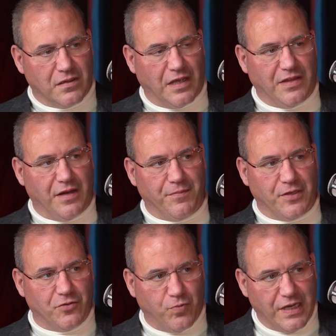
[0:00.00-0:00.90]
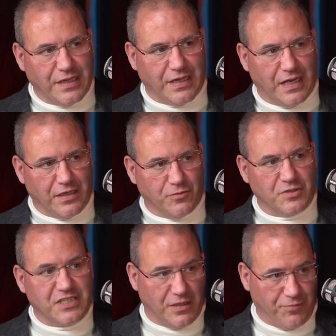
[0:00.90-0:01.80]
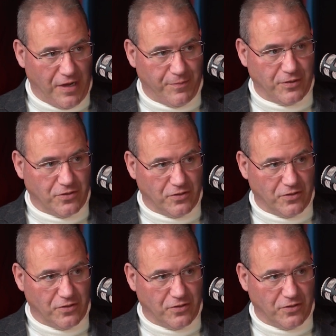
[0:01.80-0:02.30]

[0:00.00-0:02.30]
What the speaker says: And then in between that, you were selling properties